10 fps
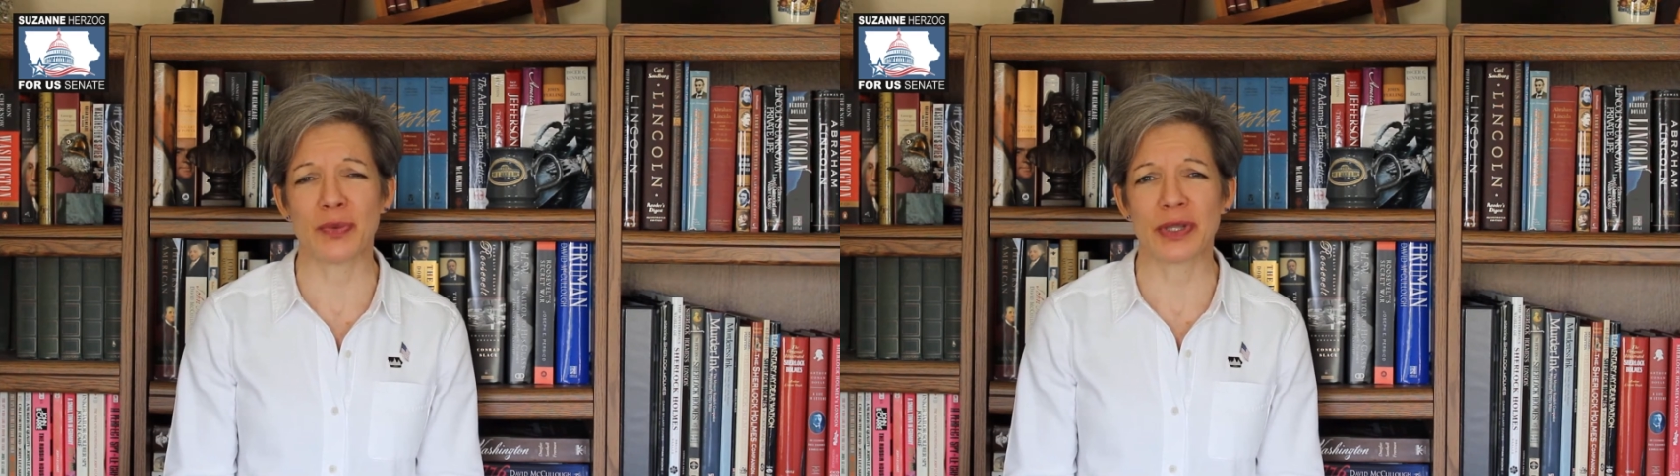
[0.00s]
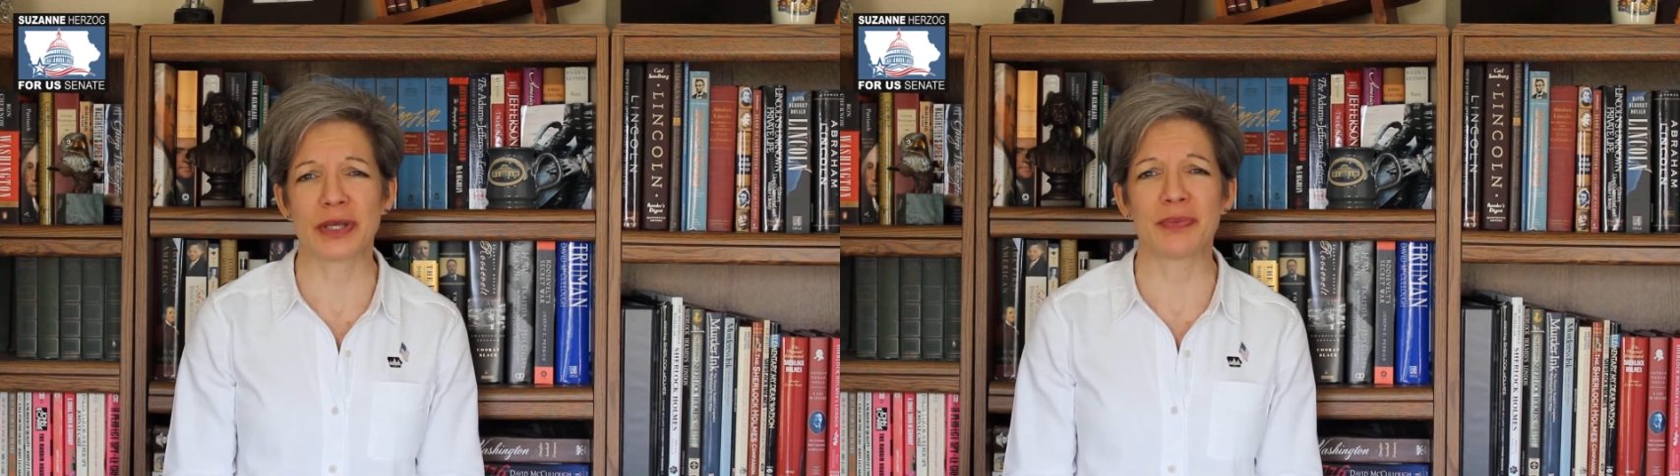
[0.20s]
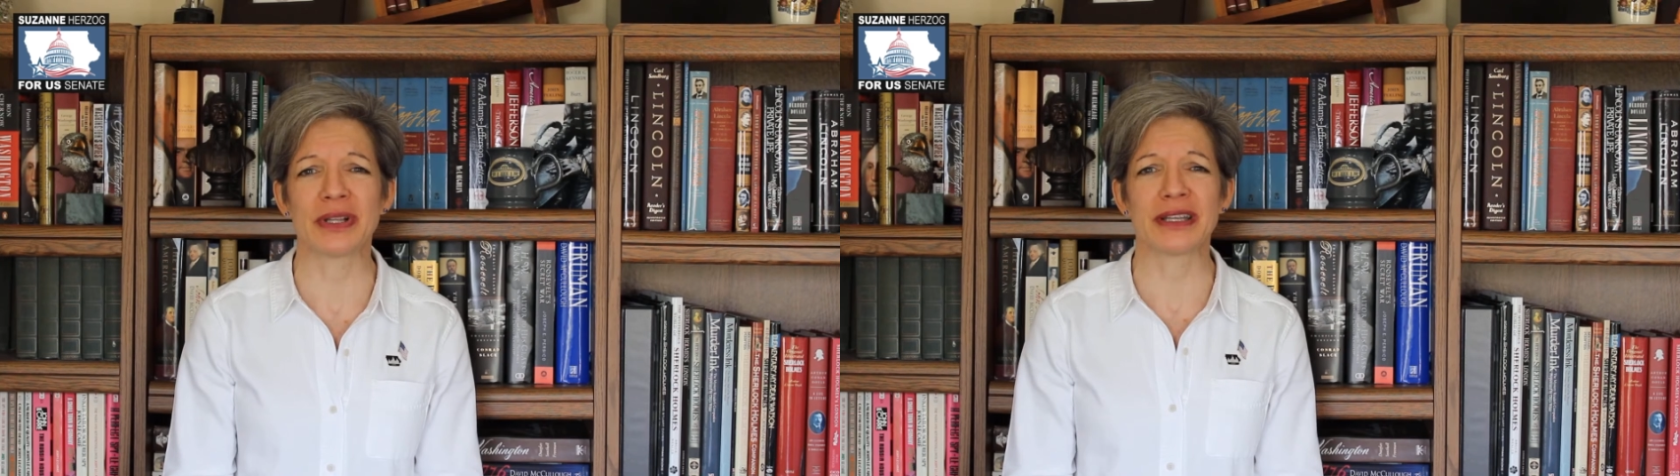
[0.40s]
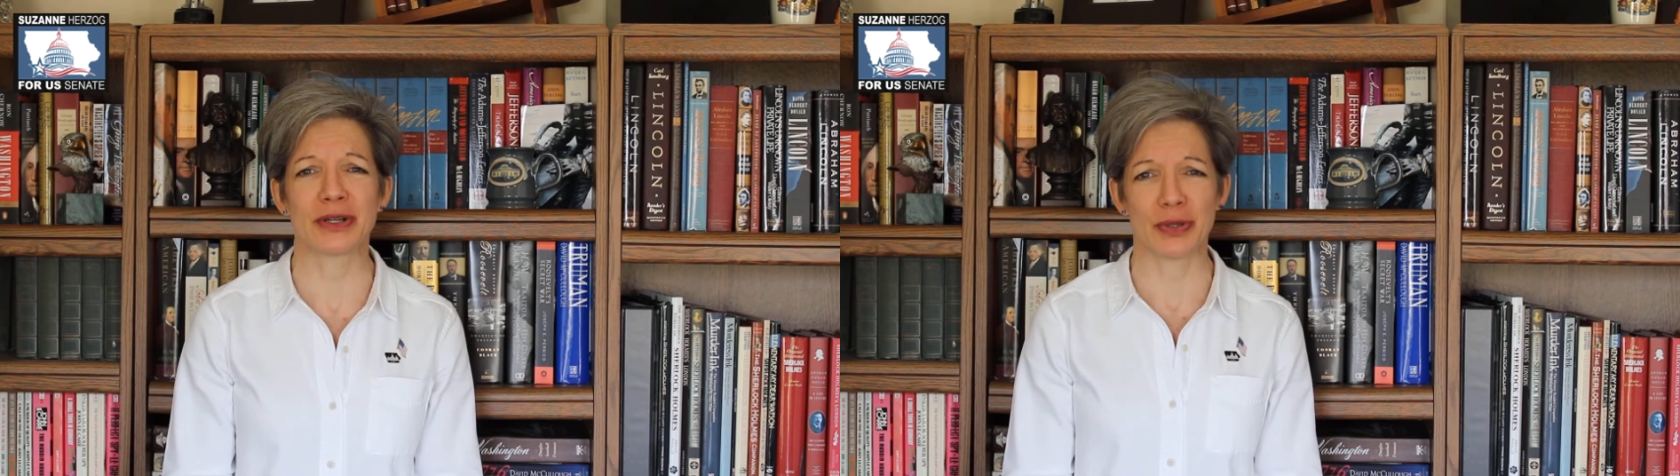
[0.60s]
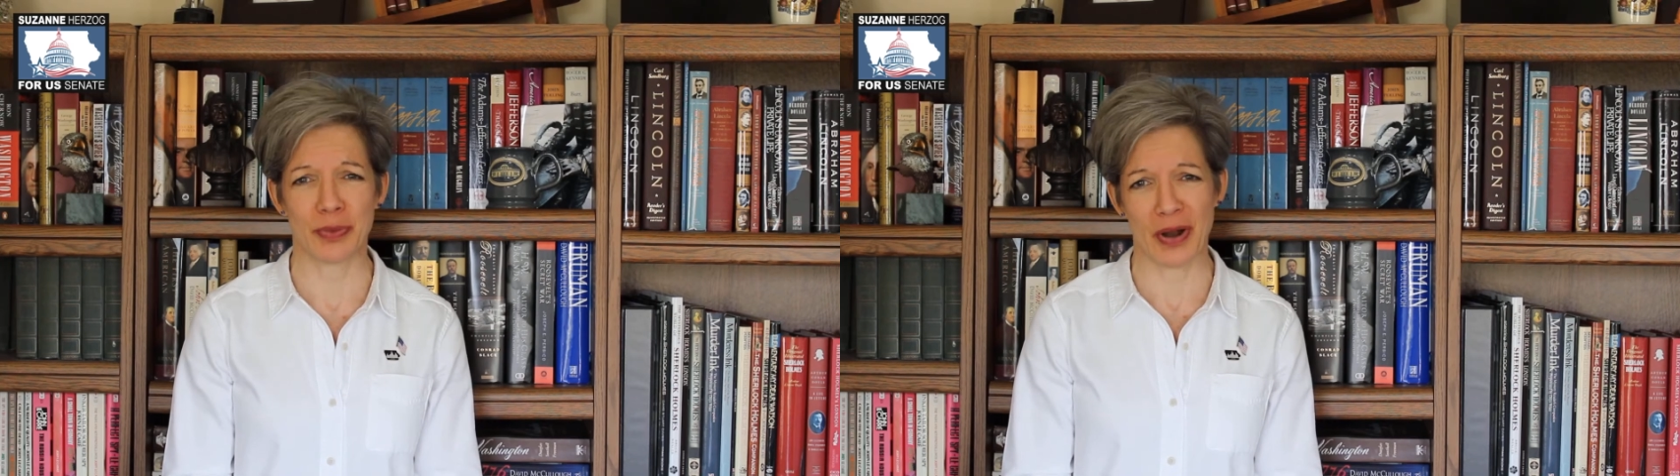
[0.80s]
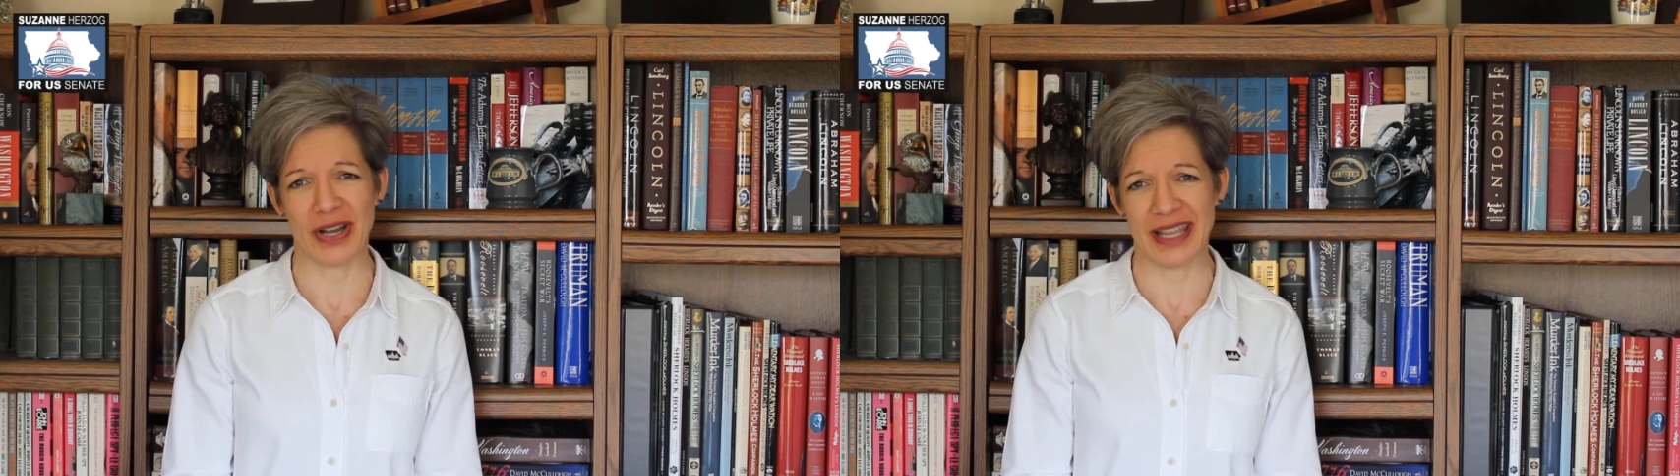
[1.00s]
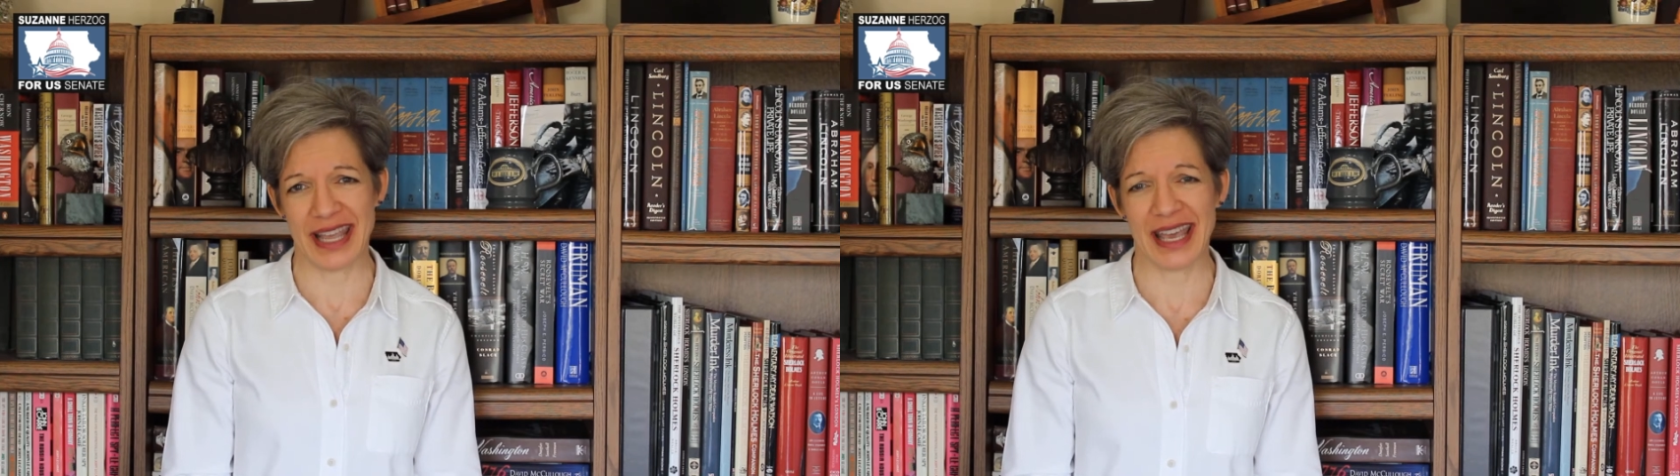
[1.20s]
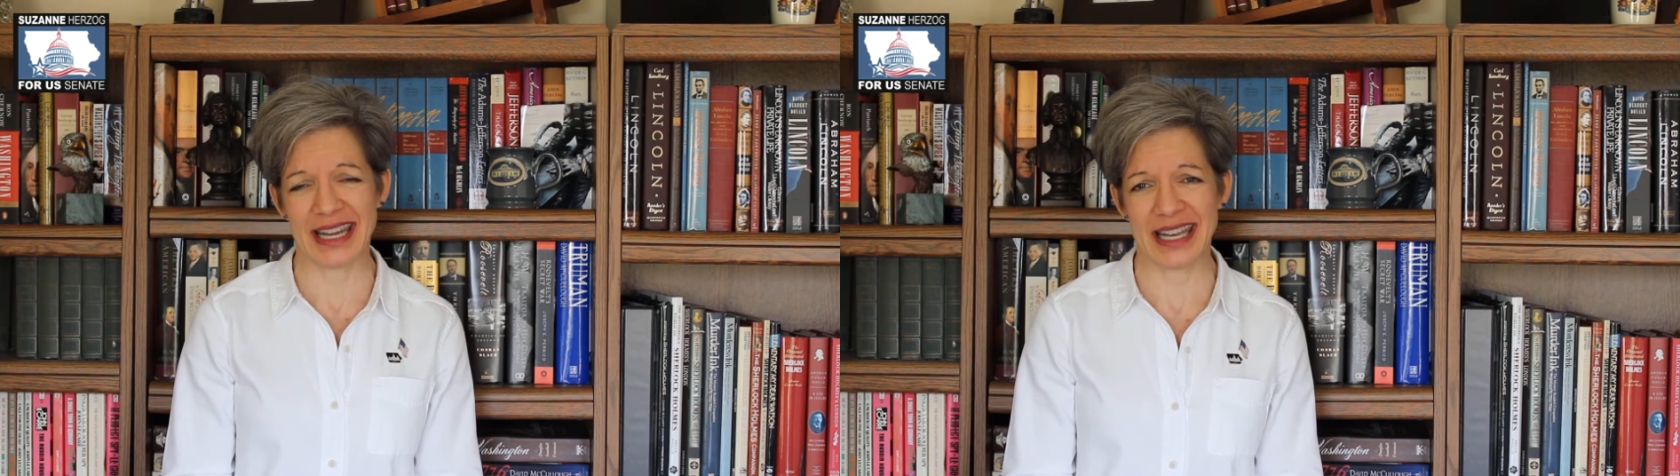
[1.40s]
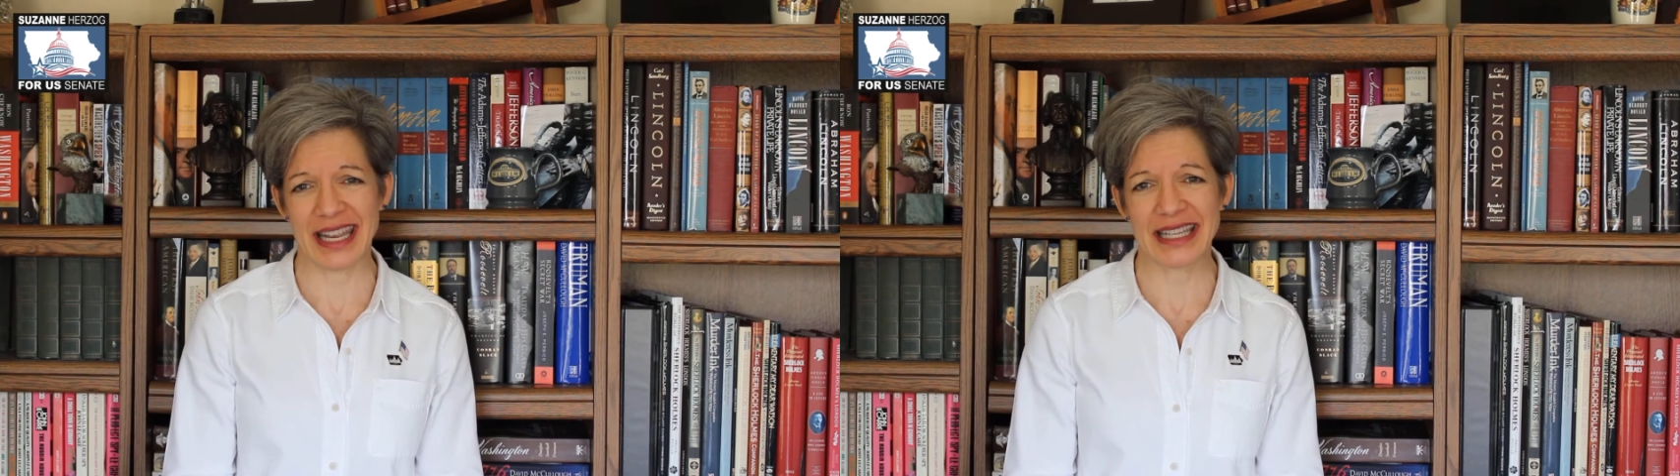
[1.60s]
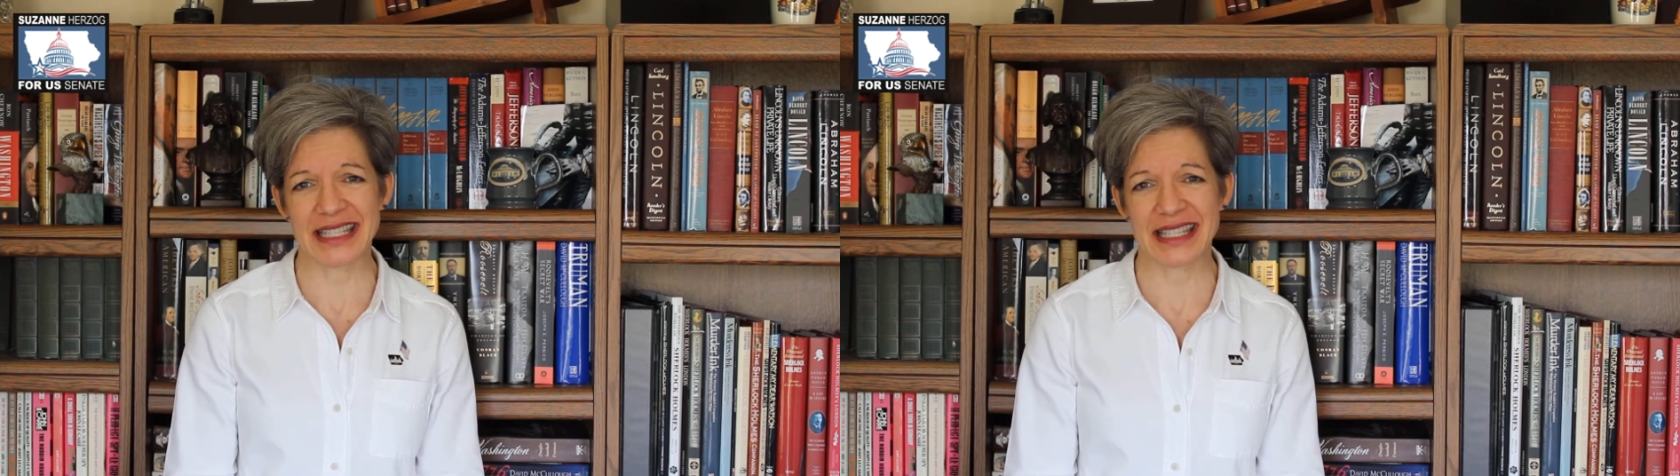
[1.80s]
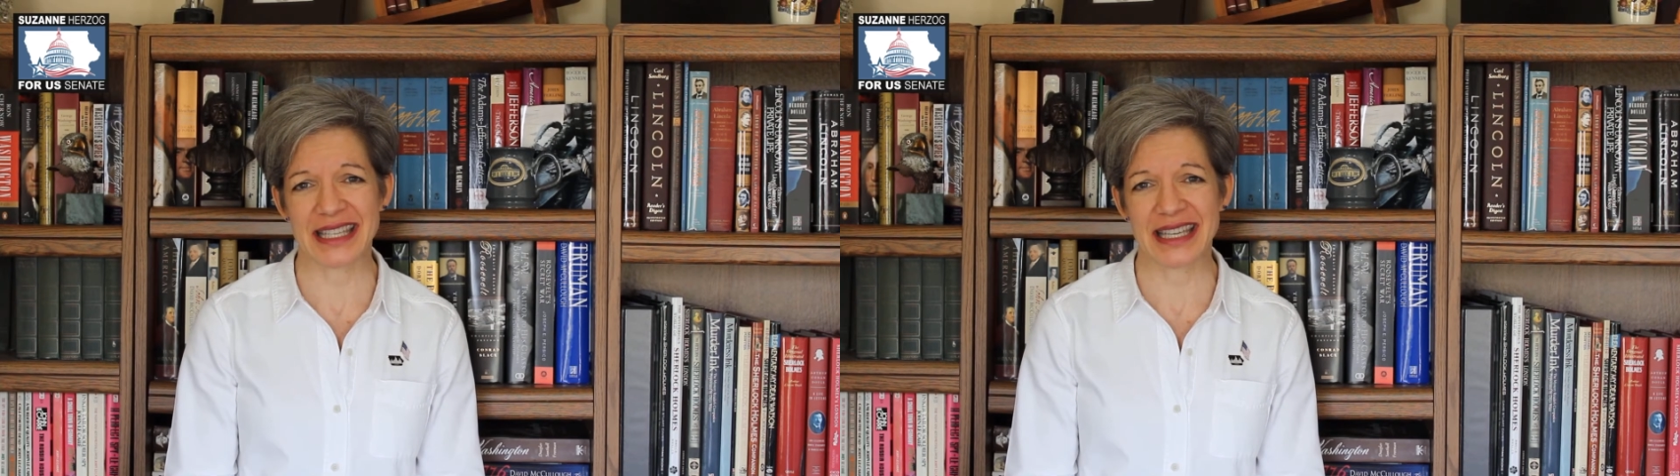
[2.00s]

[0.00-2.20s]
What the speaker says: with the political party candidates.